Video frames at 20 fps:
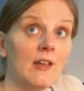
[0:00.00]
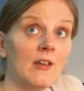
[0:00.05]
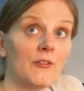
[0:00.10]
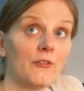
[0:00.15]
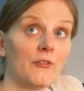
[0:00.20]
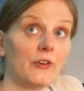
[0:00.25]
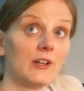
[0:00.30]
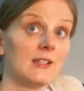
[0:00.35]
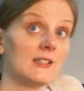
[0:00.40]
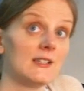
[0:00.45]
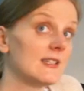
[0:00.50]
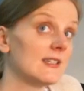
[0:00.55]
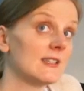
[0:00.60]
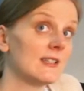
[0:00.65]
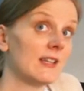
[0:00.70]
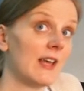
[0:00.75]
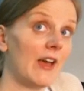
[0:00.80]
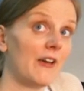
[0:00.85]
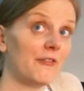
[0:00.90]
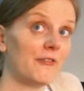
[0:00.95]
for instance,
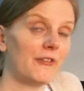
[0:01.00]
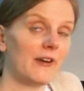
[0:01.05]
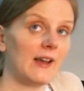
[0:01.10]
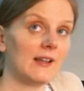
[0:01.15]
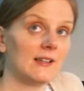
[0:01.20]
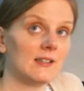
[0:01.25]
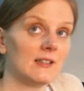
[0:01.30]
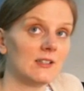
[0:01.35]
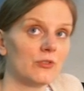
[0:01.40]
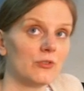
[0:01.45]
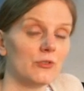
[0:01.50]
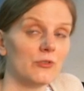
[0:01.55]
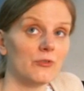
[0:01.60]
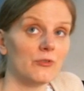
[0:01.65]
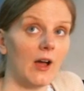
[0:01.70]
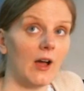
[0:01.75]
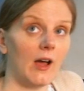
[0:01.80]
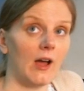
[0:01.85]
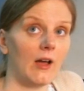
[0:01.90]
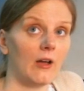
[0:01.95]
I have friends who
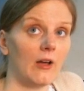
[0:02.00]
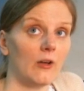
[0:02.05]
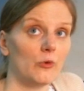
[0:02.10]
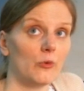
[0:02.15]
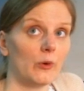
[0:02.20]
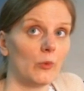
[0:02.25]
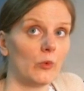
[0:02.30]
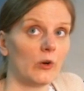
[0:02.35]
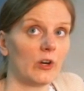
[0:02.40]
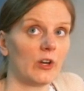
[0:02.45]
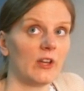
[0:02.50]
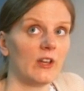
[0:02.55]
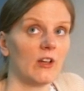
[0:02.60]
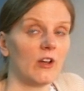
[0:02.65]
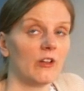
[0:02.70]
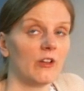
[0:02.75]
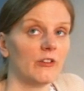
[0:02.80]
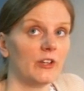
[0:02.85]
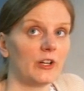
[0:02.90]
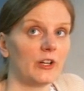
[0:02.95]
are working
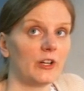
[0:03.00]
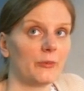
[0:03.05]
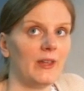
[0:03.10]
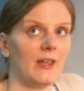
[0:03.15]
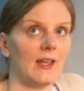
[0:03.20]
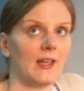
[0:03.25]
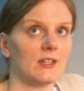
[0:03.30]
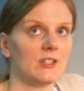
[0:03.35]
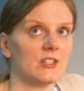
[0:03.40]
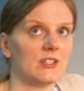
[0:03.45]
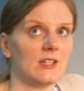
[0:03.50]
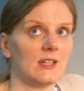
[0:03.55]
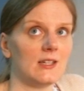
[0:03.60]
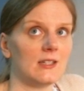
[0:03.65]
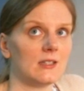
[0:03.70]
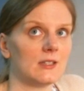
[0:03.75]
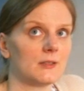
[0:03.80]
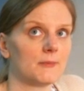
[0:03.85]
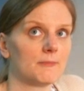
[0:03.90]
on their PhDs